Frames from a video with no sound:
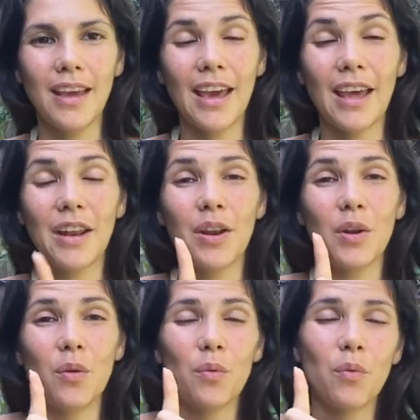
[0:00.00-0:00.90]
and
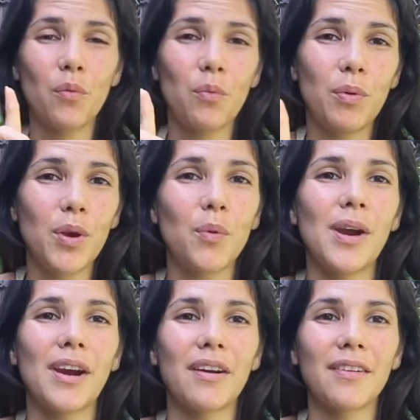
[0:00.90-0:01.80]
be
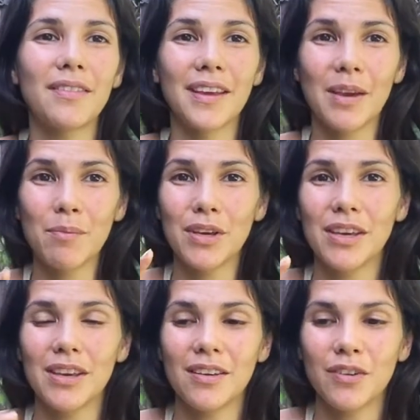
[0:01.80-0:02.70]
aware, there can
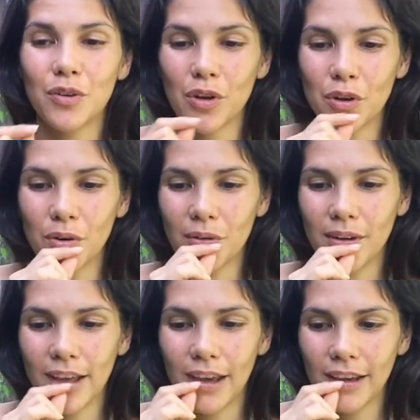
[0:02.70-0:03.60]
be,
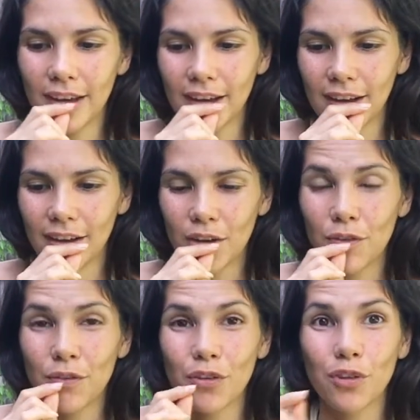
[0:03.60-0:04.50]
a
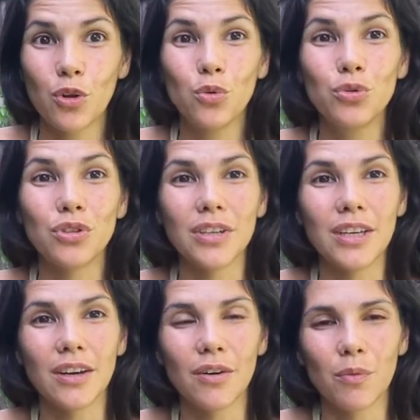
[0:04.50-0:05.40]
false illusion
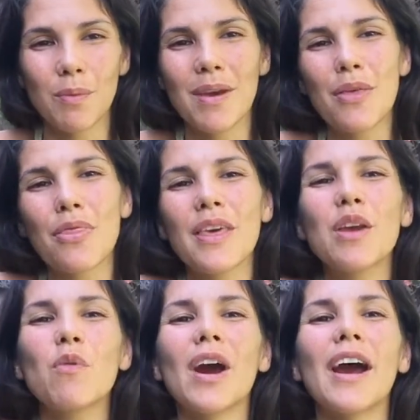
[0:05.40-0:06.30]
here. We may
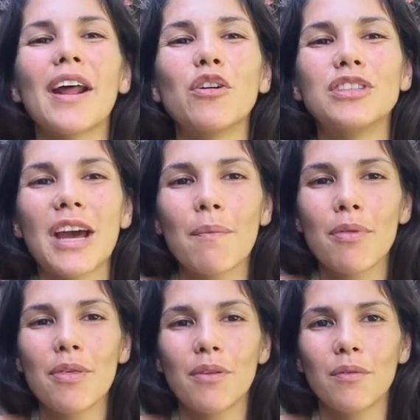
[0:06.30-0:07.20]
think we're at our
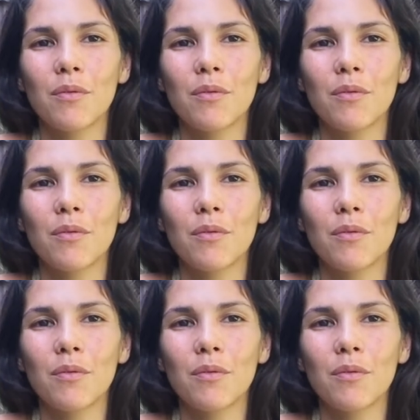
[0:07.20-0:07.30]
depth.